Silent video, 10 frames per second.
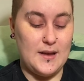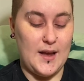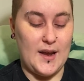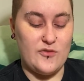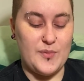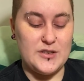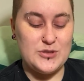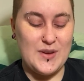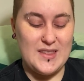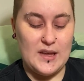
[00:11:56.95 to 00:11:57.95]
and I've been
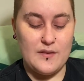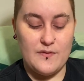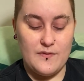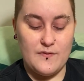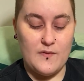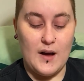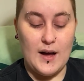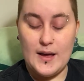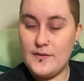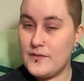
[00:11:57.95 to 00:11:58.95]
to I think
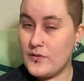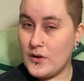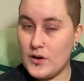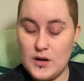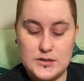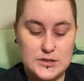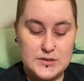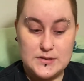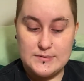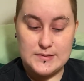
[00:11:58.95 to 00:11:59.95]
5 of their
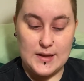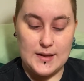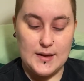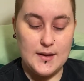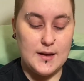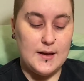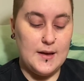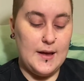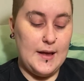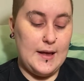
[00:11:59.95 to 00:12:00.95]
concerts, I think.
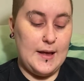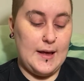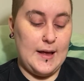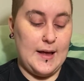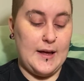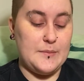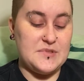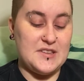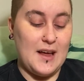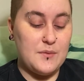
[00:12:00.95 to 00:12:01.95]

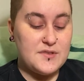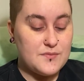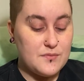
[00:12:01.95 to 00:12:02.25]
So that was